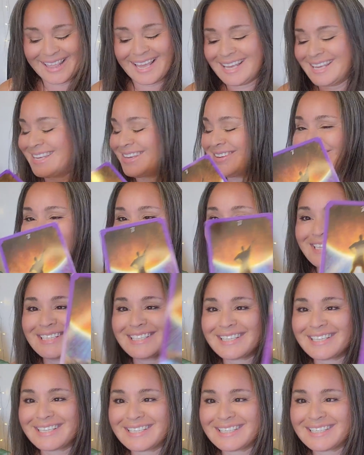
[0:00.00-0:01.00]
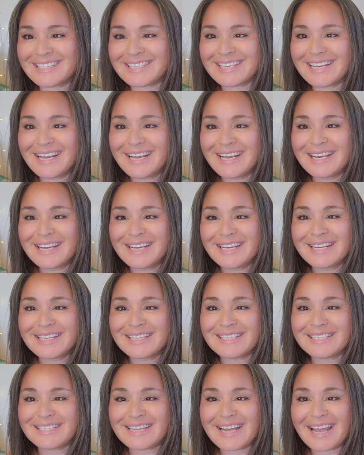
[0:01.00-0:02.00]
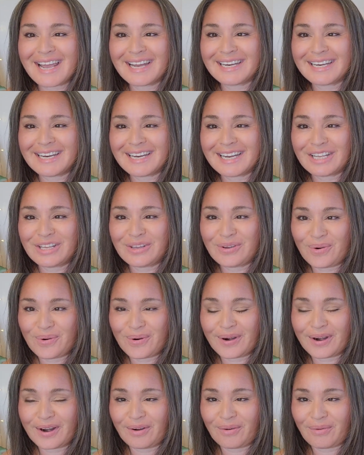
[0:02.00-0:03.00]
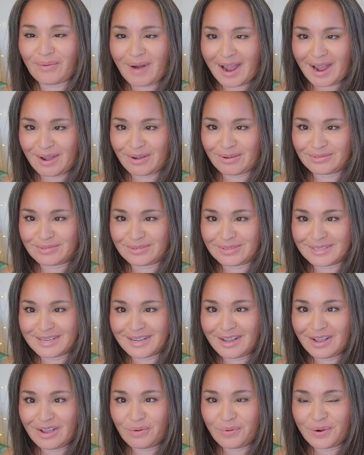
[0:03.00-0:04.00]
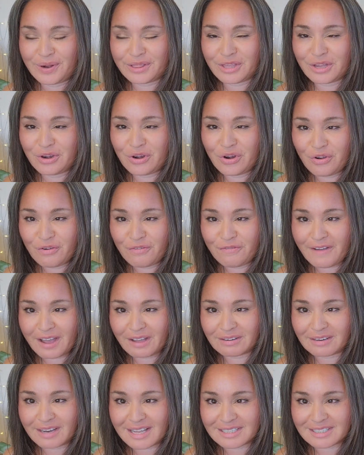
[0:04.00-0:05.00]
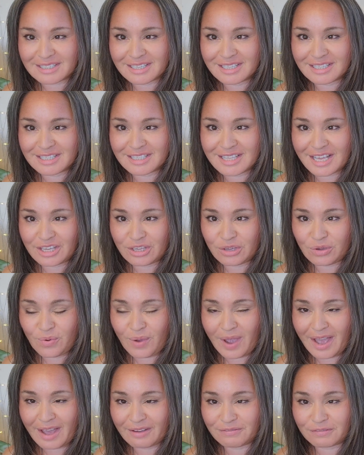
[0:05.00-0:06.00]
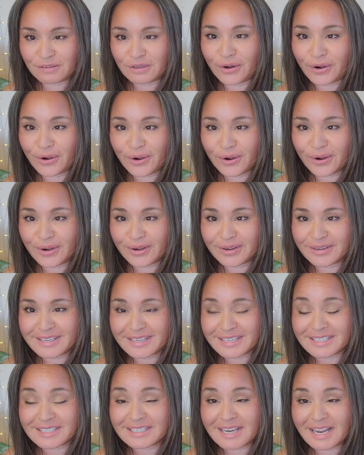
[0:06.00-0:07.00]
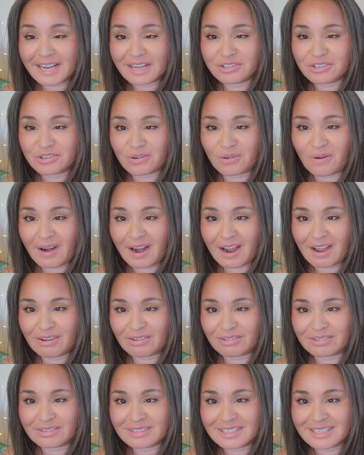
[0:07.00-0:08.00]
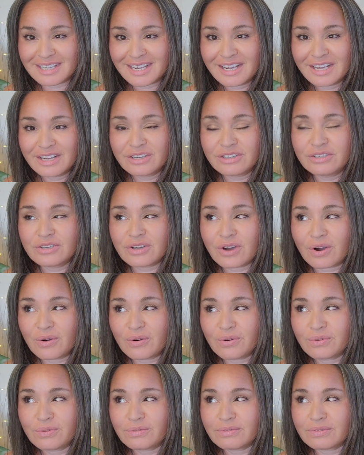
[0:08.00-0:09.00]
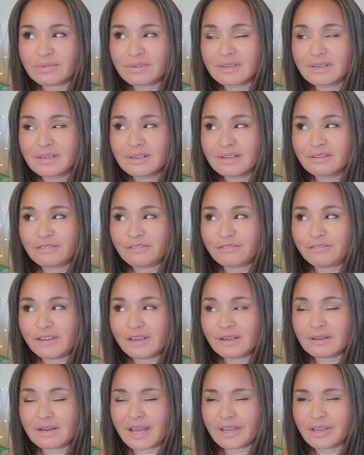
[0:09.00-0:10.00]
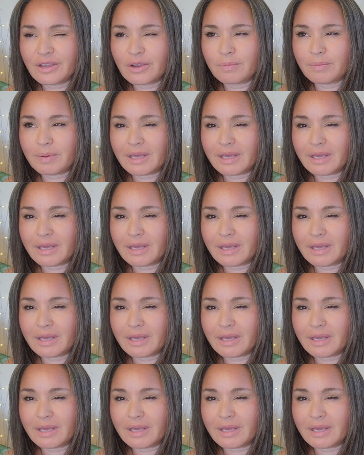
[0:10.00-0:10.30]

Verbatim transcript: thank you, Jesus, stand your ground. With the newfound lessons that you have learned, stand your ground. Don't feel like you're